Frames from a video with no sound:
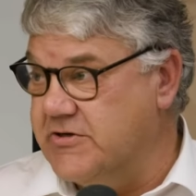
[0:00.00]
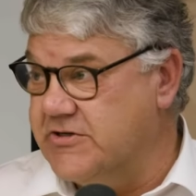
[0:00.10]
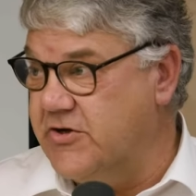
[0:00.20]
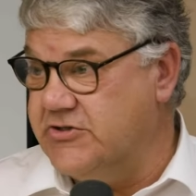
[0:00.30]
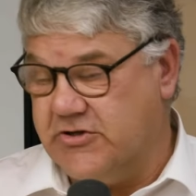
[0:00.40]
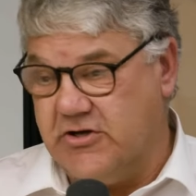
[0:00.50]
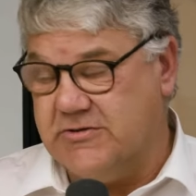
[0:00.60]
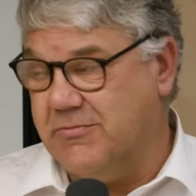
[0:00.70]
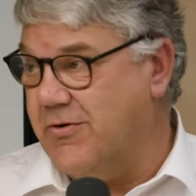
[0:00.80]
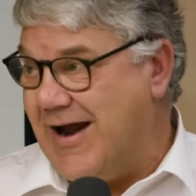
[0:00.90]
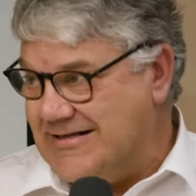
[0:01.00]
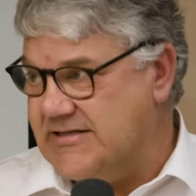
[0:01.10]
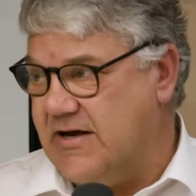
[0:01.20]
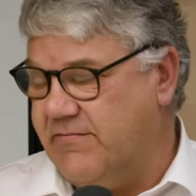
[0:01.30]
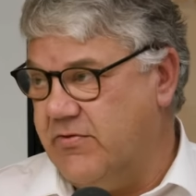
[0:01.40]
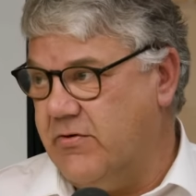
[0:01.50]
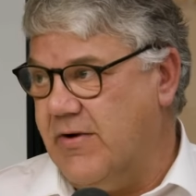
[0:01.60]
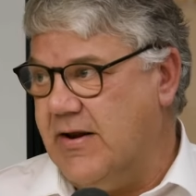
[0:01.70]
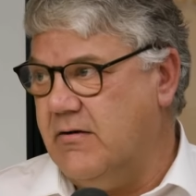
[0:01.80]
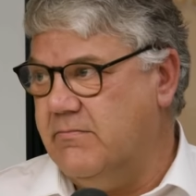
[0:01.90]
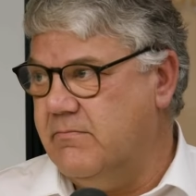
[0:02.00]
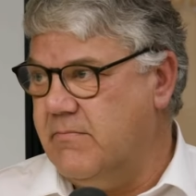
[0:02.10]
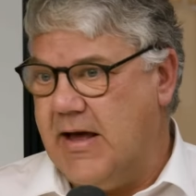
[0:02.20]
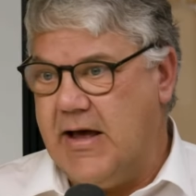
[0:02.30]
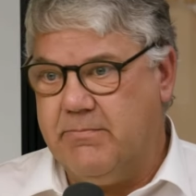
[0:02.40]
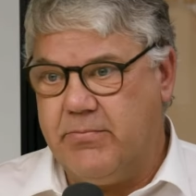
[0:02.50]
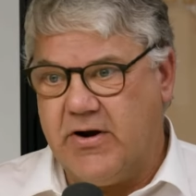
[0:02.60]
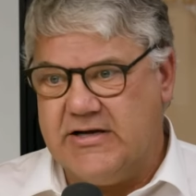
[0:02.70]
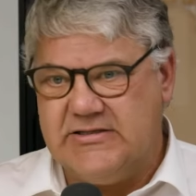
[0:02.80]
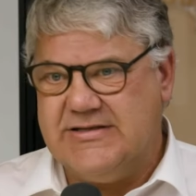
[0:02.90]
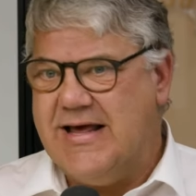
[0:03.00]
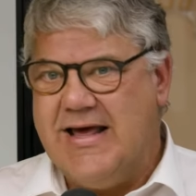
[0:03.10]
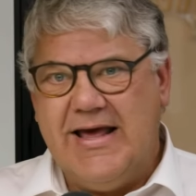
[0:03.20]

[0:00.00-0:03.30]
Research has got some great stuff on the rental prices.